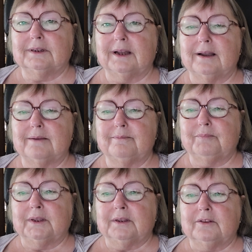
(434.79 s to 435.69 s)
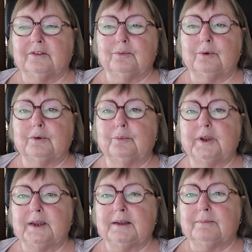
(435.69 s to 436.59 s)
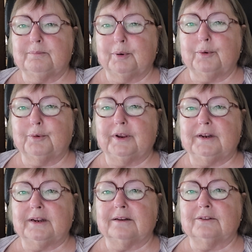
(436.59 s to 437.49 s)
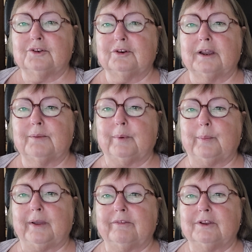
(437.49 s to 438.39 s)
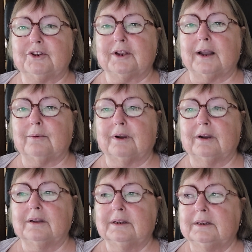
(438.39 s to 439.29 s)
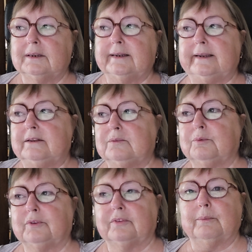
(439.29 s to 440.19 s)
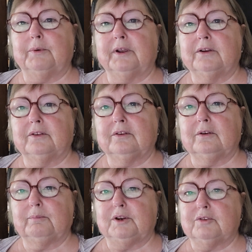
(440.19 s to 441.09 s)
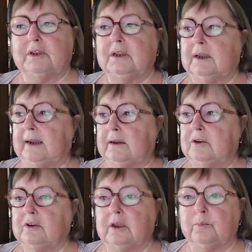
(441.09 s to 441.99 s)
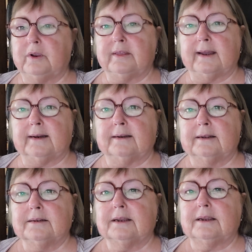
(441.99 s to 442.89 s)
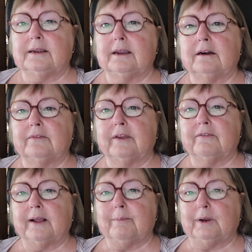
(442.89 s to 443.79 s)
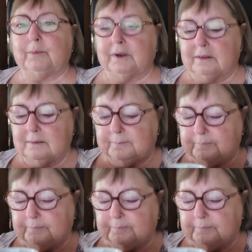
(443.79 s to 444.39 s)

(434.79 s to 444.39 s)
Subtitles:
So what we're pouring down the drain when we're having a shower is what someone else could be drinking and cooking with and taking care of their family with.